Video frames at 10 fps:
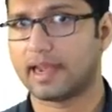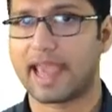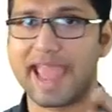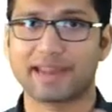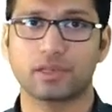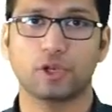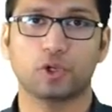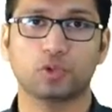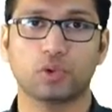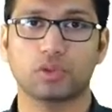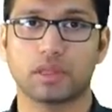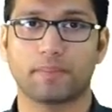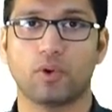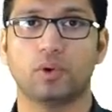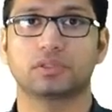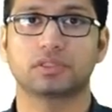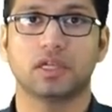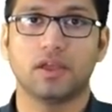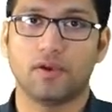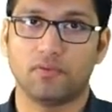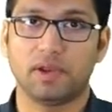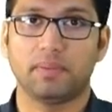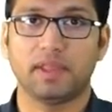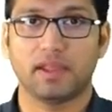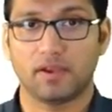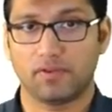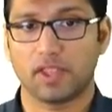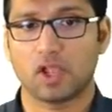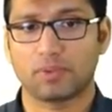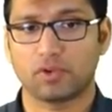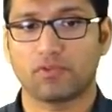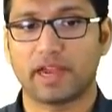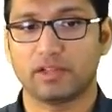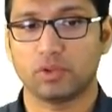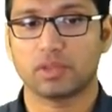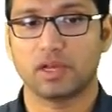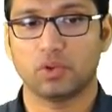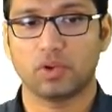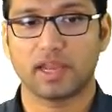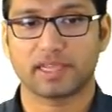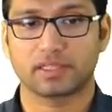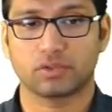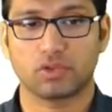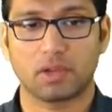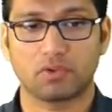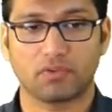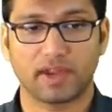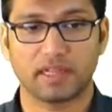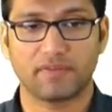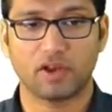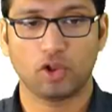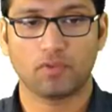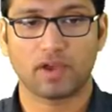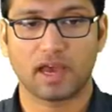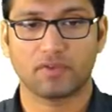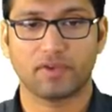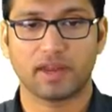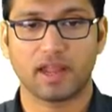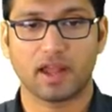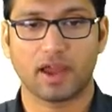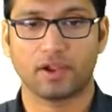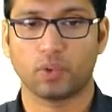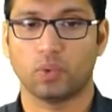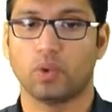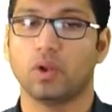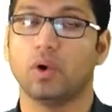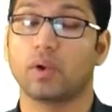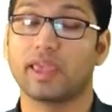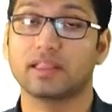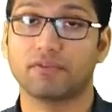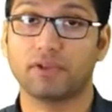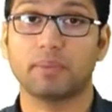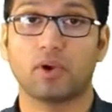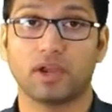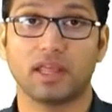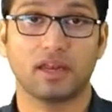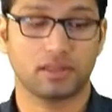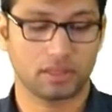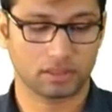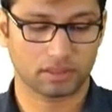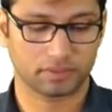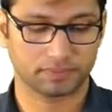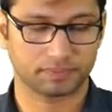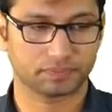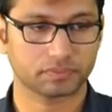that act due to those supports will be, we have to find those unknown reactions. So you have to find the value of R1 and R2, okay, in the free body analysis.